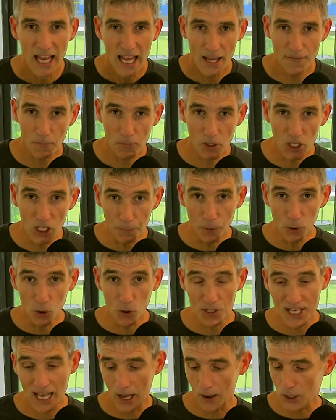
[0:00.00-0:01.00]
If I'm going to
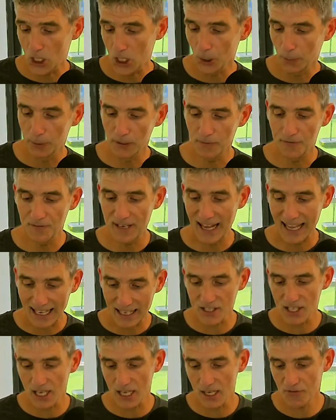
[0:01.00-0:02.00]
point out a couple of
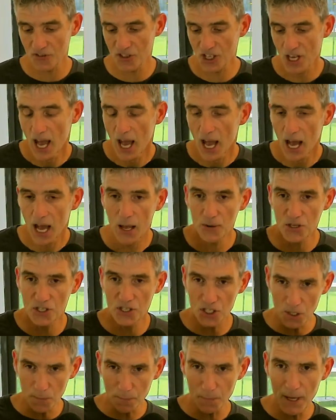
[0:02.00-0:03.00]
negatives,
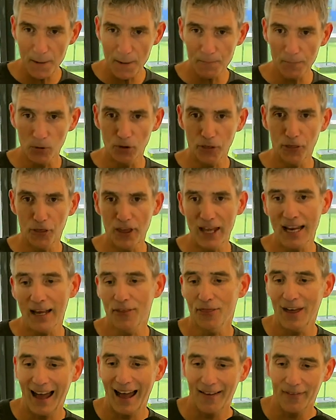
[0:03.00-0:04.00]
some people
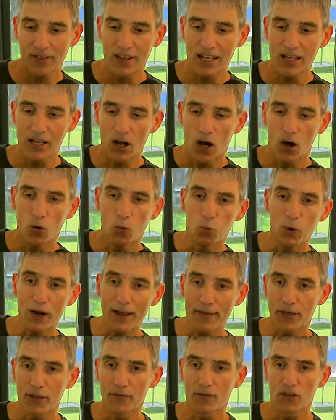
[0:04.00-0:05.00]
think that the
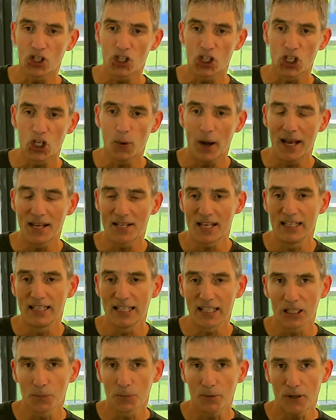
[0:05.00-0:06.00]
width of the shoe is a
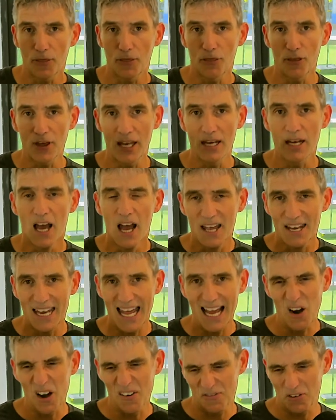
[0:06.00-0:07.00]
little bit thin.
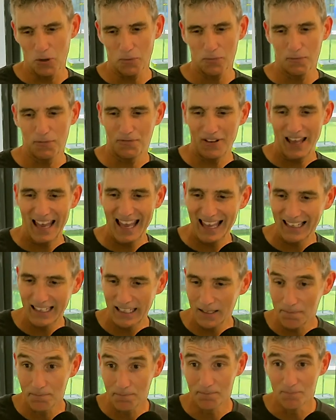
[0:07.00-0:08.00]
Now, I've got
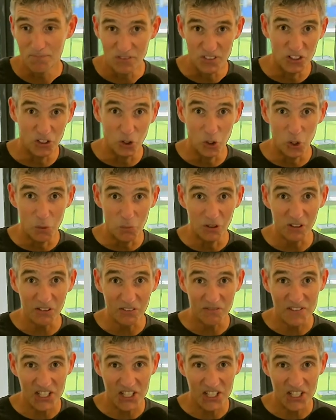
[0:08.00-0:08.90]
fairly normal